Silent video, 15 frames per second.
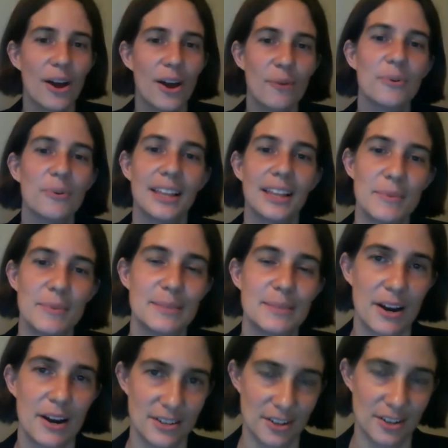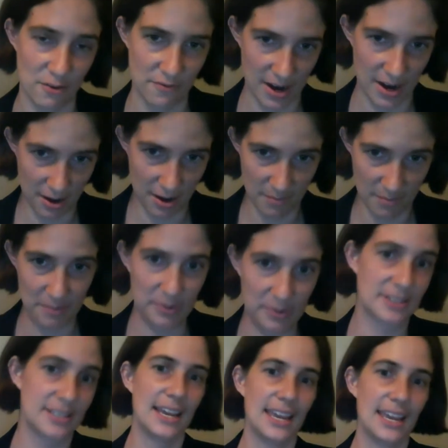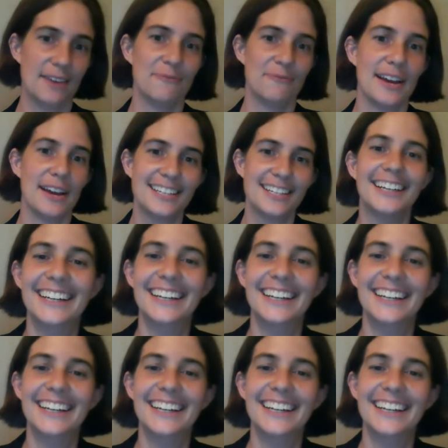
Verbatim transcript: I really am inspired to go find all my books I can't find.